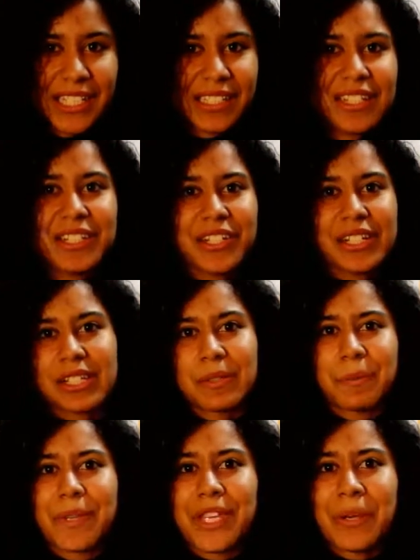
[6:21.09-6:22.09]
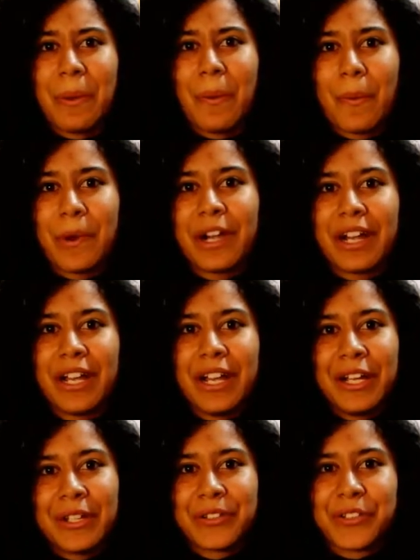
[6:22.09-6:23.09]
Is it just me or
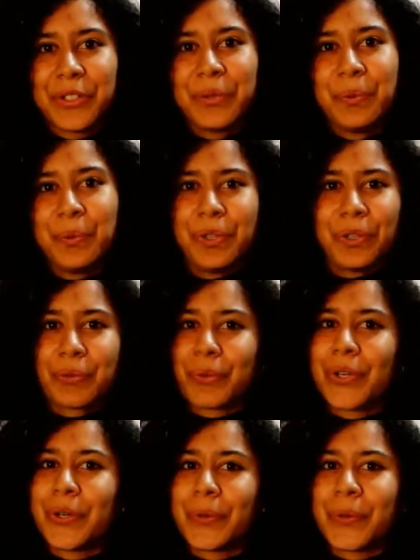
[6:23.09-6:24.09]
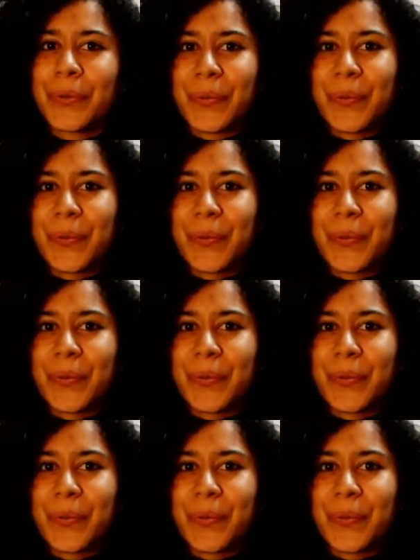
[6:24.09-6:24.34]
do you grow